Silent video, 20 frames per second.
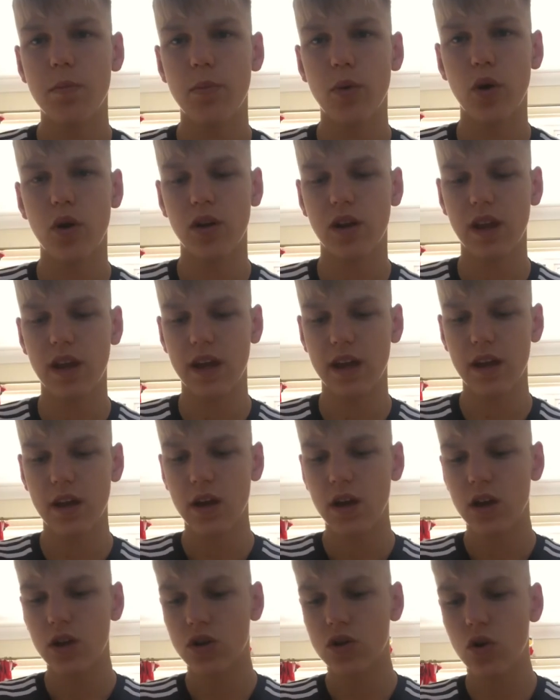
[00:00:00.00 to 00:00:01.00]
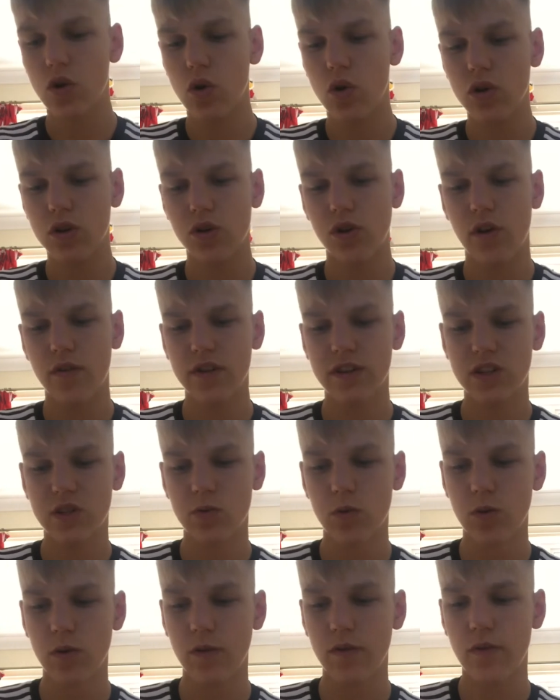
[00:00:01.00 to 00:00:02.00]
Burnley. Talks of a
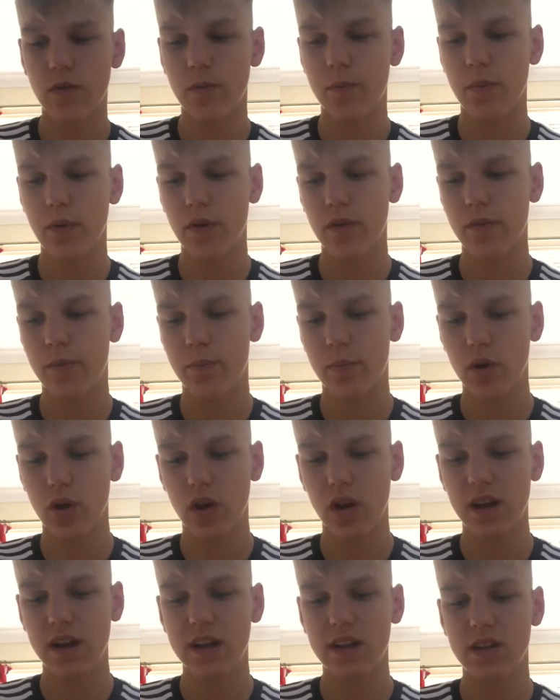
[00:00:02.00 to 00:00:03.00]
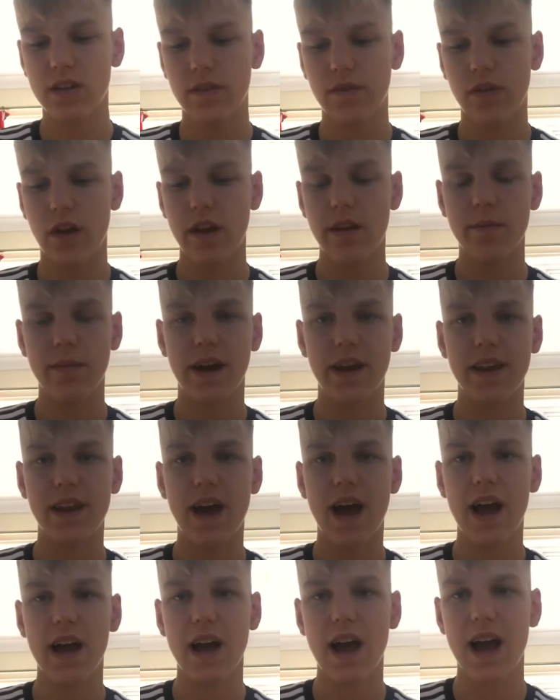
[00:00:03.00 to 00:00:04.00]
swoop for Burnley frontman
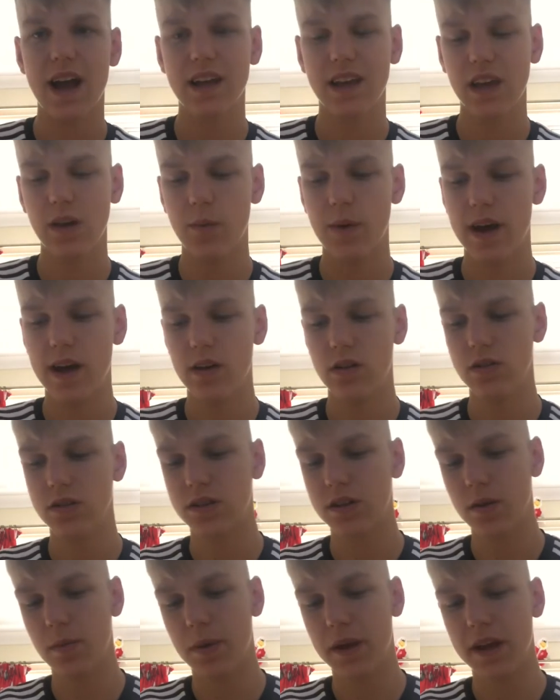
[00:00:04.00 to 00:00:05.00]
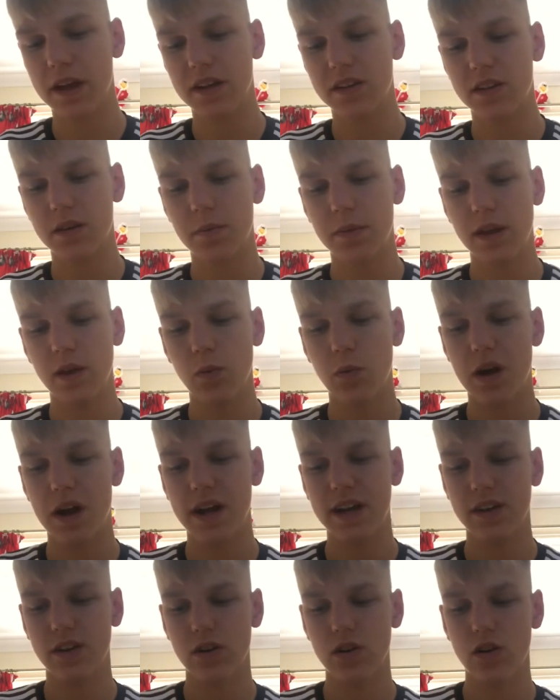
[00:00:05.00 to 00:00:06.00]
Nahaki Wells appears to be
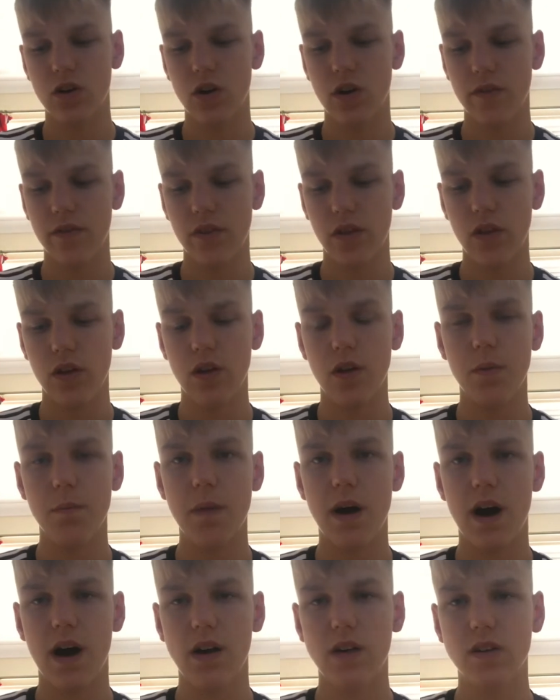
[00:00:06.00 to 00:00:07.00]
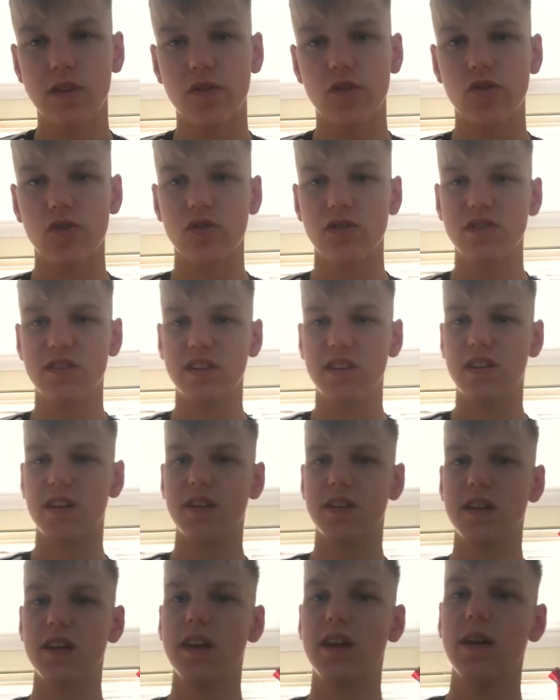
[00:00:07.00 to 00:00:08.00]
wide of the mark to Swansea
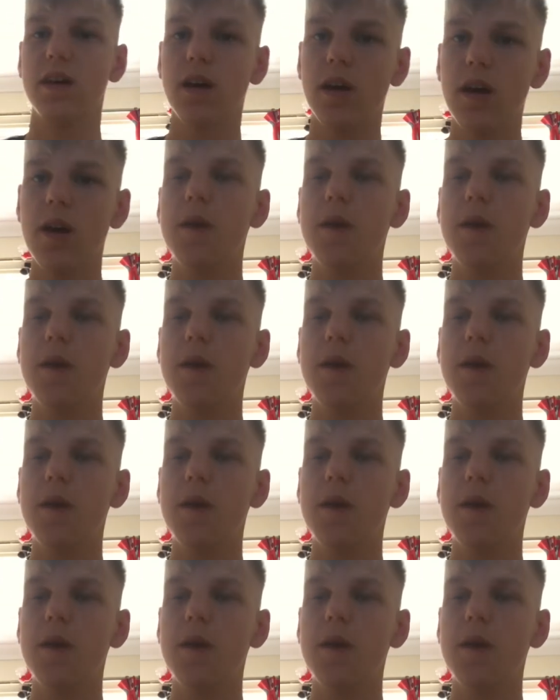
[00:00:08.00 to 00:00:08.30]
City.